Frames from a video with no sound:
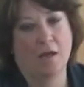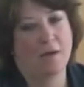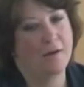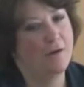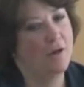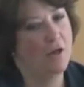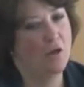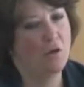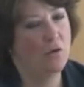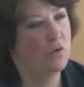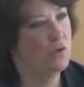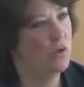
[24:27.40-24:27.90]

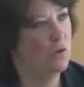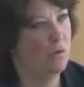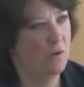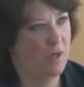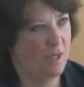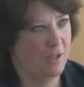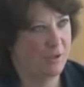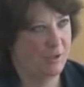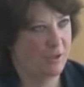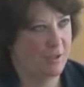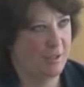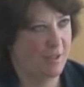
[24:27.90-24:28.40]
No
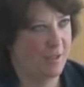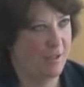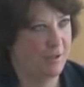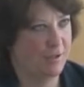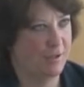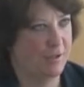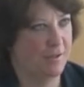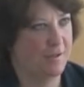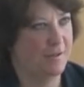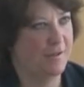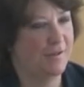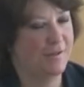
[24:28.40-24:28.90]

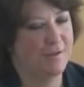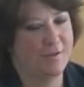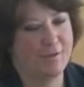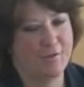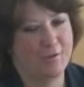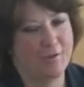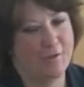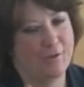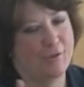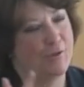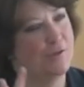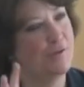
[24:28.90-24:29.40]
legislation.
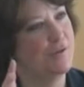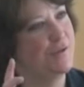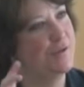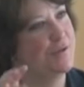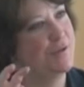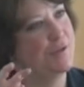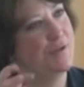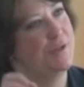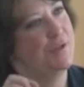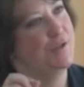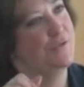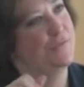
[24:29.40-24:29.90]

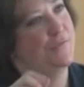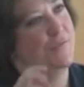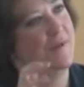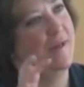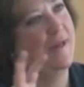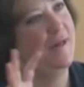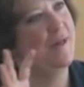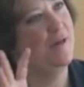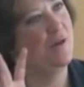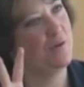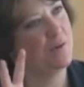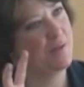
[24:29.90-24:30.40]
Such
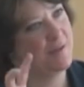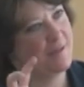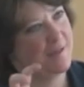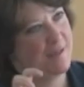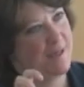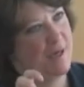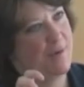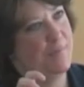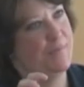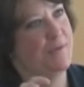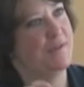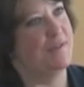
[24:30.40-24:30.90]
vague
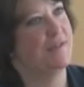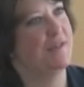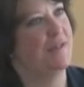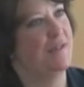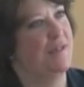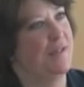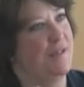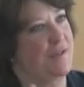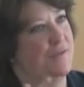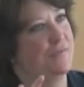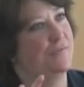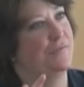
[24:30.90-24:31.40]
concepts, they
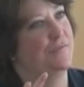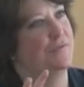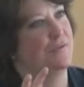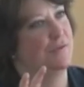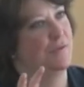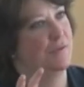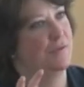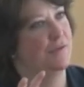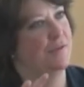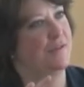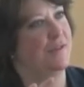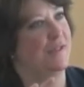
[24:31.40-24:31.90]
leave
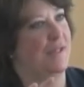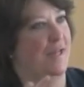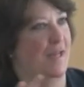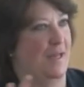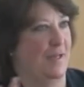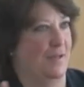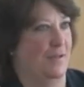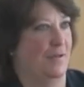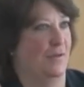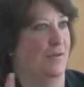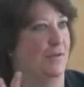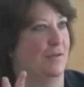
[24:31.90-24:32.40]
for the
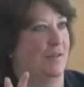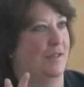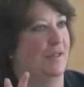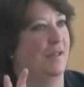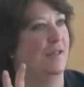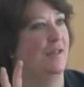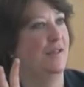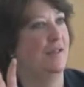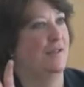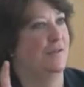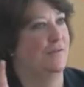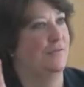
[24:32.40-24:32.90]
case law. They
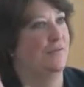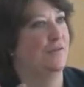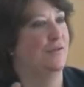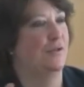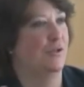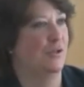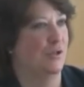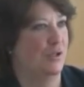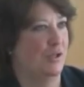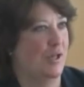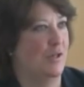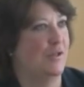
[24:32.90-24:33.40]
leave for
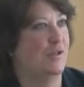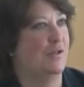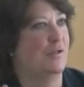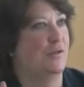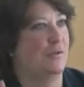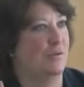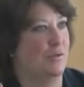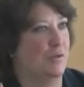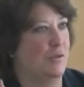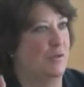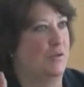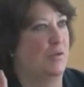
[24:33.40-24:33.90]
the judge
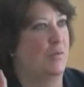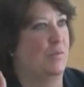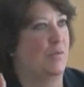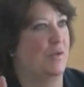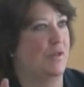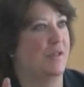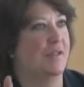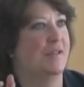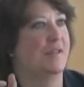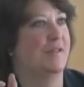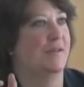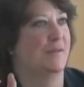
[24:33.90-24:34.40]
to
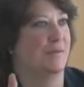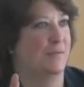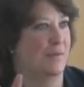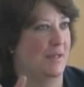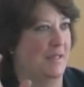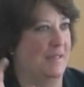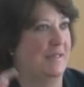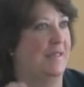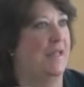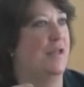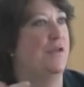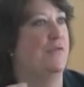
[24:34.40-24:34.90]
interpret
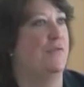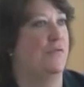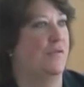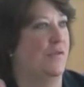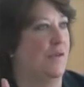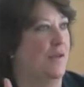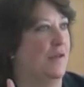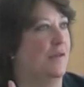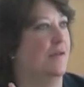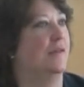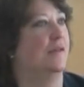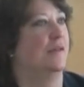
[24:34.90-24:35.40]
what they
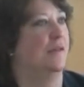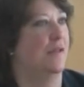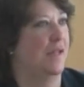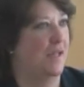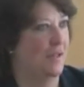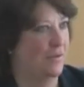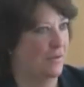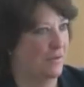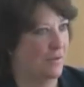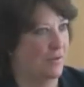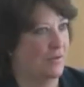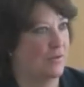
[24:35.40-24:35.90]
feel
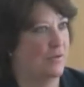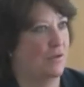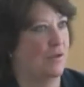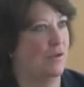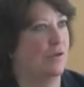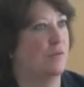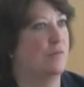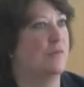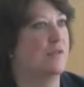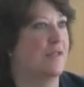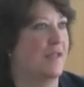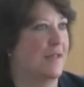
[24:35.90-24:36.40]
in the
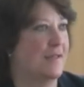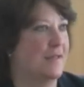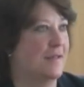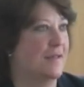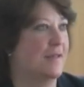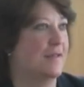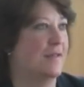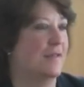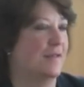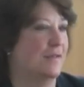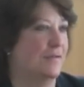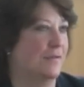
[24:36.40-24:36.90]

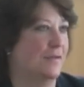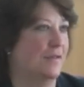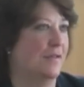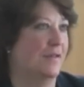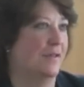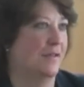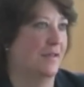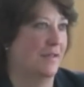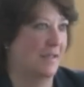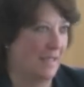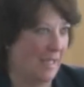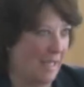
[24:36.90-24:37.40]
circumstances of
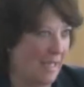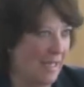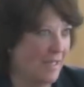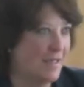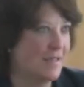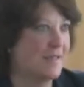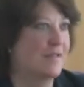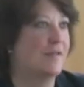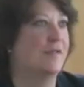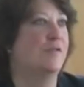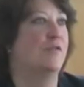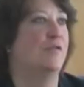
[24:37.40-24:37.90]
the
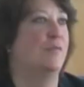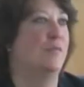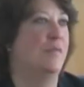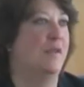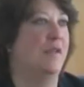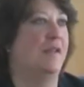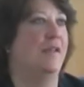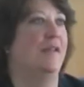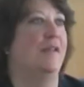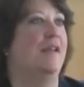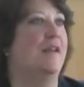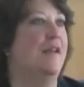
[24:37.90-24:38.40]
case to
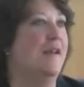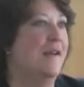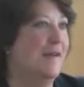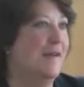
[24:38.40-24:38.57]
be